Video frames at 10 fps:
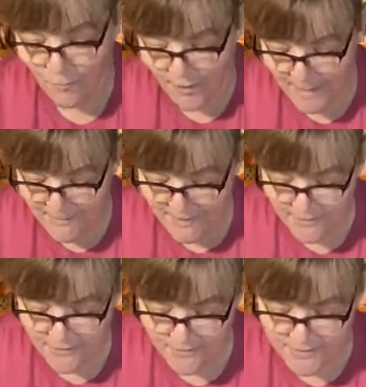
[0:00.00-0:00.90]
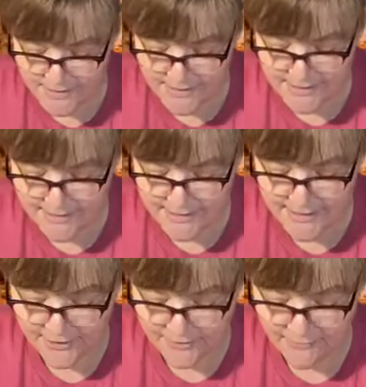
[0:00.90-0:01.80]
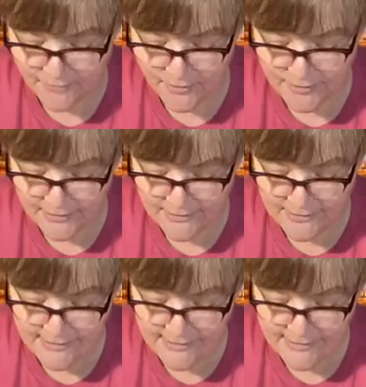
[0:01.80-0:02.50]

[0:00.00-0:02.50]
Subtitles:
What I'm going to use this container for